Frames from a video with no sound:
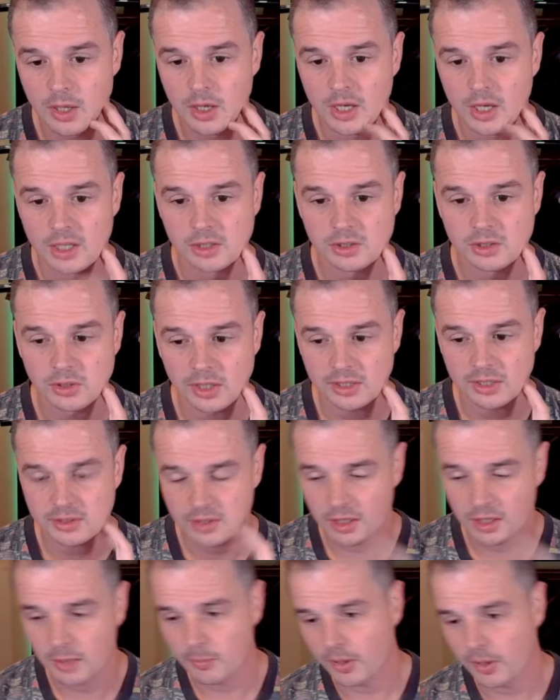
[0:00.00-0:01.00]
Till next
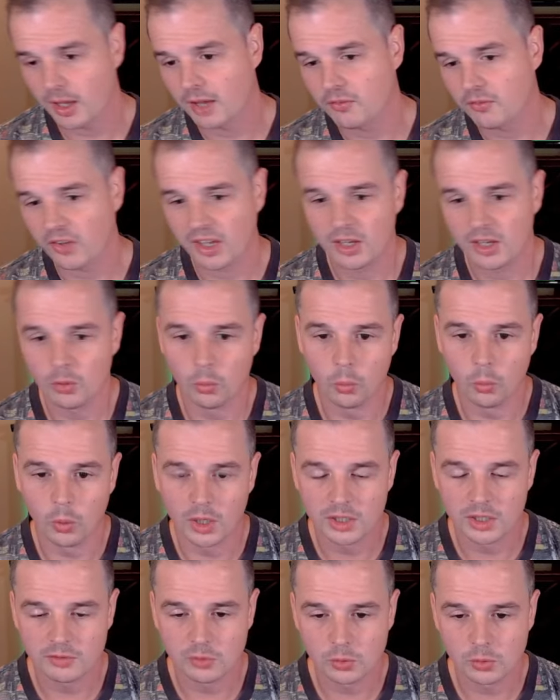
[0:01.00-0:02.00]
time, have a
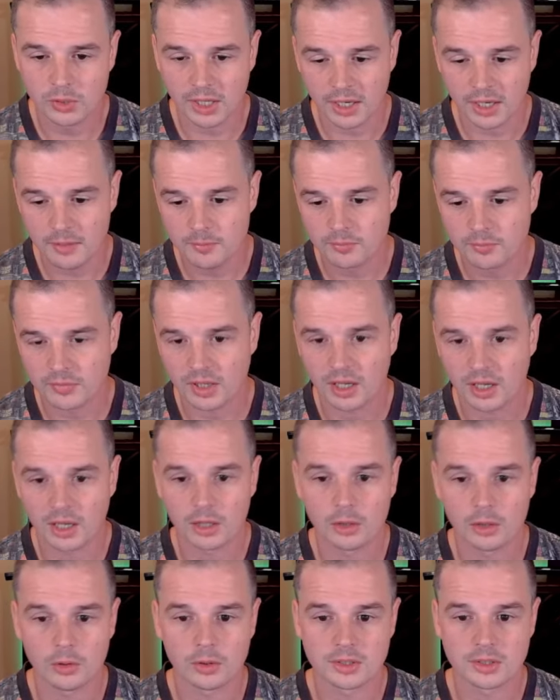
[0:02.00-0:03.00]
wonderful day.
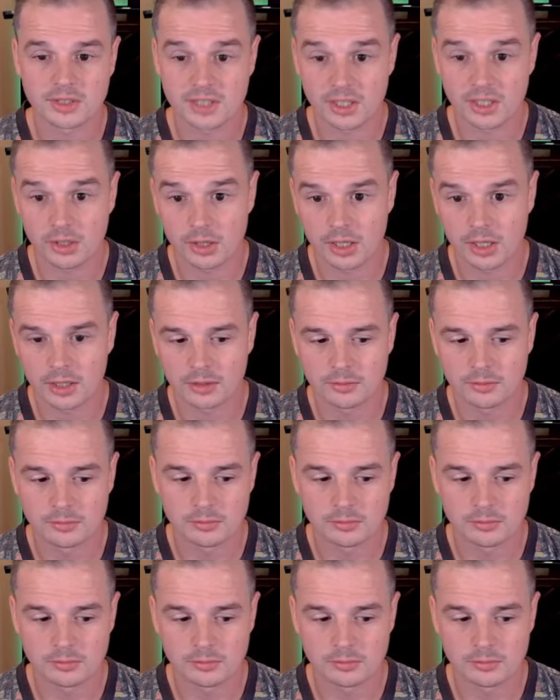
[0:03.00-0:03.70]
I'll see you then.